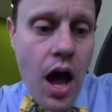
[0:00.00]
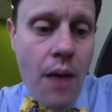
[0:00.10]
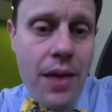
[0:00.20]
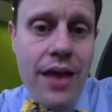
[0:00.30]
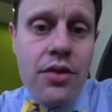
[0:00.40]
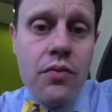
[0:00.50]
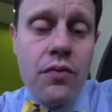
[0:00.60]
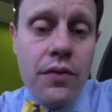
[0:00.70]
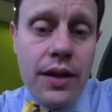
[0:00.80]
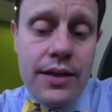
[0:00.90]
Um, and the
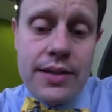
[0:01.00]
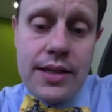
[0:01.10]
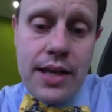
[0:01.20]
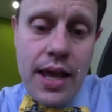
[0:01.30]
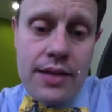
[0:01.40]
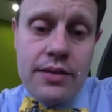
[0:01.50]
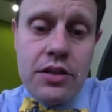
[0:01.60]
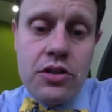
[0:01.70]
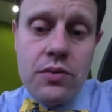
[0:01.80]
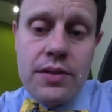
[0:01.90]
reason has
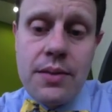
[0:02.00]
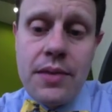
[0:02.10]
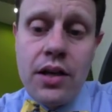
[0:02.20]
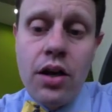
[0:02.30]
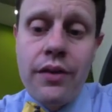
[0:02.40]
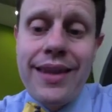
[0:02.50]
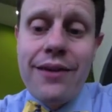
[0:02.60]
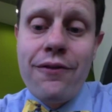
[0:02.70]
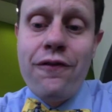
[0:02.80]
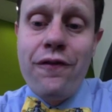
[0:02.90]
to do with something called the
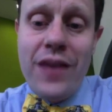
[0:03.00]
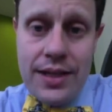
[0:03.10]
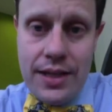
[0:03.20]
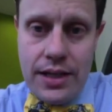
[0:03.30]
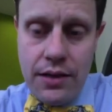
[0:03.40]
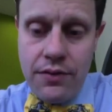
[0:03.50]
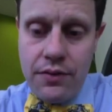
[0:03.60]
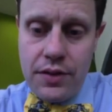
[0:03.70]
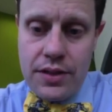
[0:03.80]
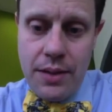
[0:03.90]
affinity of
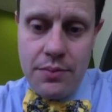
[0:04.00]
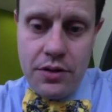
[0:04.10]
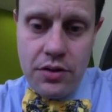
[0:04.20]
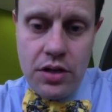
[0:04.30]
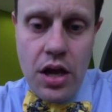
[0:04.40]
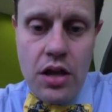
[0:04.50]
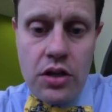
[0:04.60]
the receptors.